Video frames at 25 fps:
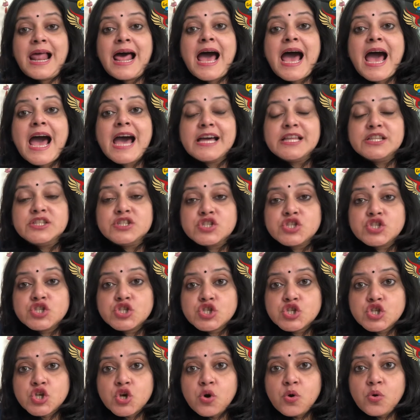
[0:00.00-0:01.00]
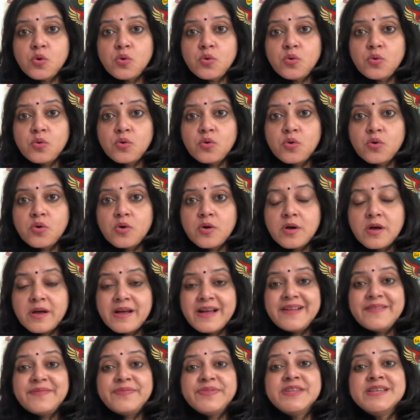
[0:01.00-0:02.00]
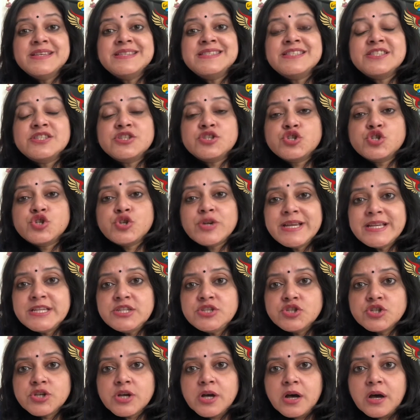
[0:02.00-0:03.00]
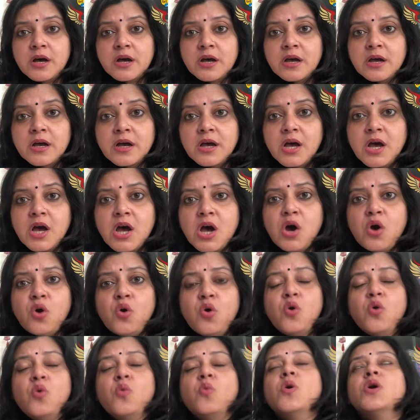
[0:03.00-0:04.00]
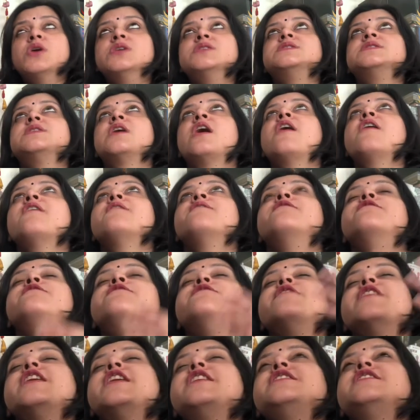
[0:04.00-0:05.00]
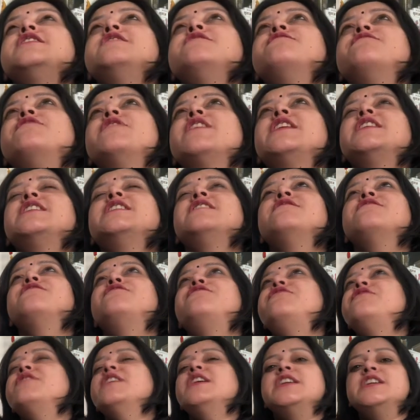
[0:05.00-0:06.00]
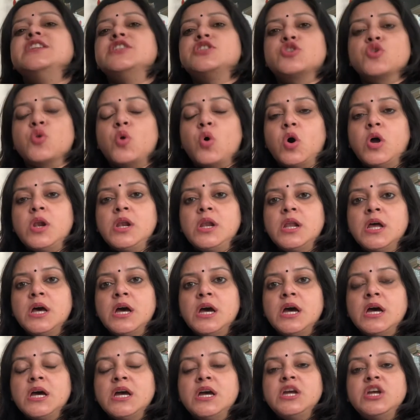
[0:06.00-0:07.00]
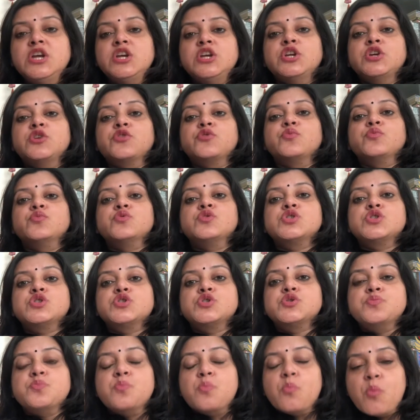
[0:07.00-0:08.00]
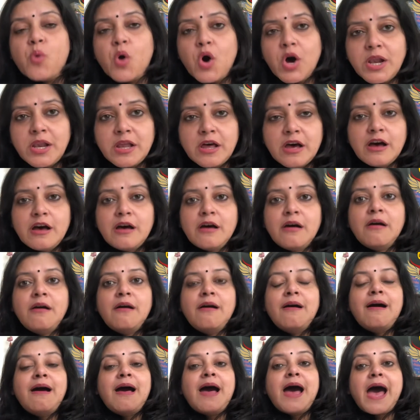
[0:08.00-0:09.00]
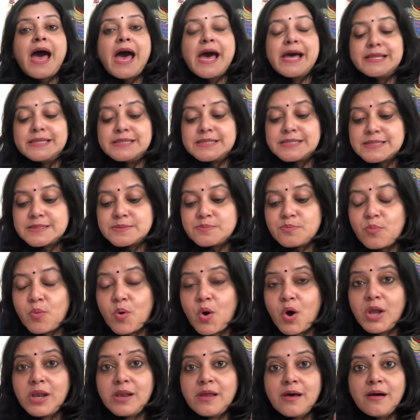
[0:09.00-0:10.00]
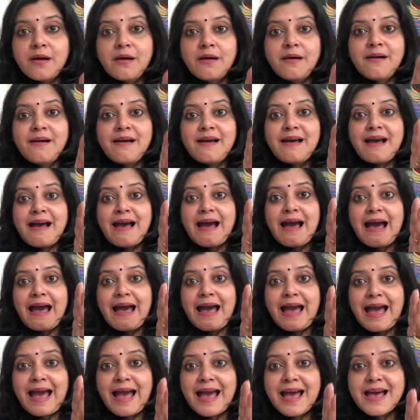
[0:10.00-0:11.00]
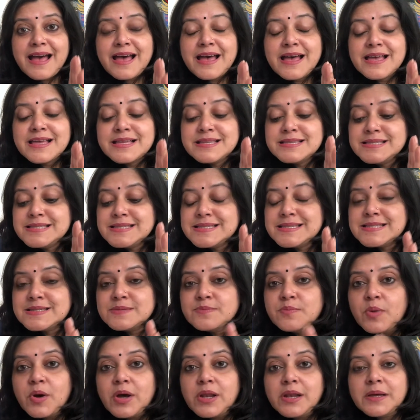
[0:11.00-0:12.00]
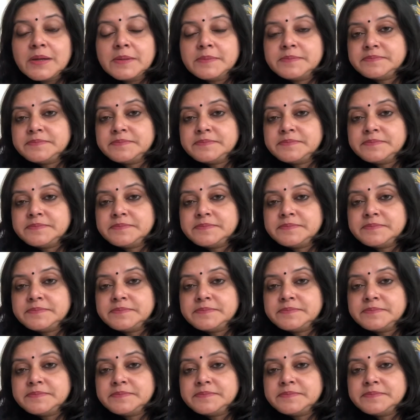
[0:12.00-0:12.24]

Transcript: And so the stranger, who was very, very, very tall, he grew smaller and smaller and smaller.